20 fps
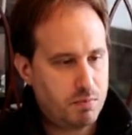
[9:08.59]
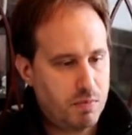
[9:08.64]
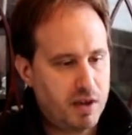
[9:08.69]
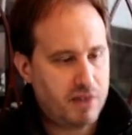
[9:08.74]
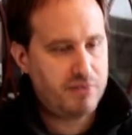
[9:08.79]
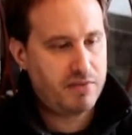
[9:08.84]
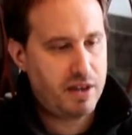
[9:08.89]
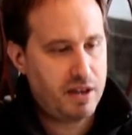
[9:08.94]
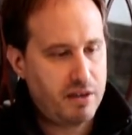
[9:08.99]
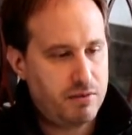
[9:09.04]
my
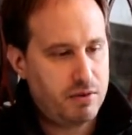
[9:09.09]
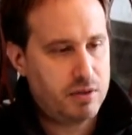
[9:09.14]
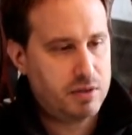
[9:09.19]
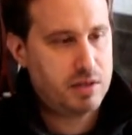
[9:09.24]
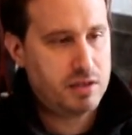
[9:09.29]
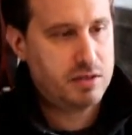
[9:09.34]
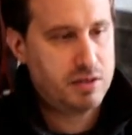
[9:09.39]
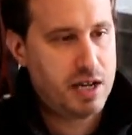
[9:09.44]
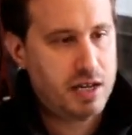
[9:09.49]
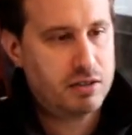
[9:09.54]
favorite.
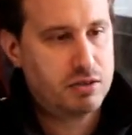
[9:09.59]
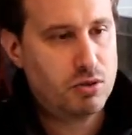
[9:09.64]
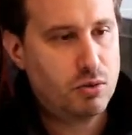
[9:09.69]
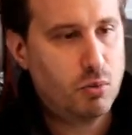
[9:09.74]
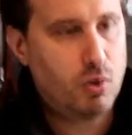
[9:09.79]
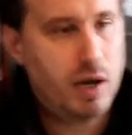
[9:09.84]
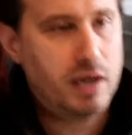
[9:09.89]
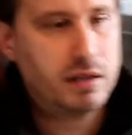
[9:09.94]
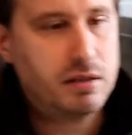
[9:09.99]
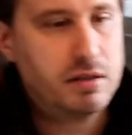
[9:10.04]
This has the
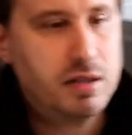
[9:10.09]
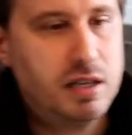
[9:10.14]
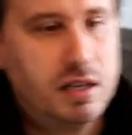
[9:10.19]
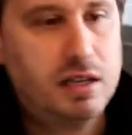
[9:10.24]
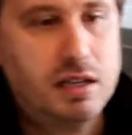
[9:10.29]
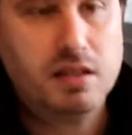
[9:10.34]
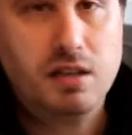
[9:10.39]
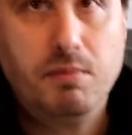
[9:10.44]
white tea and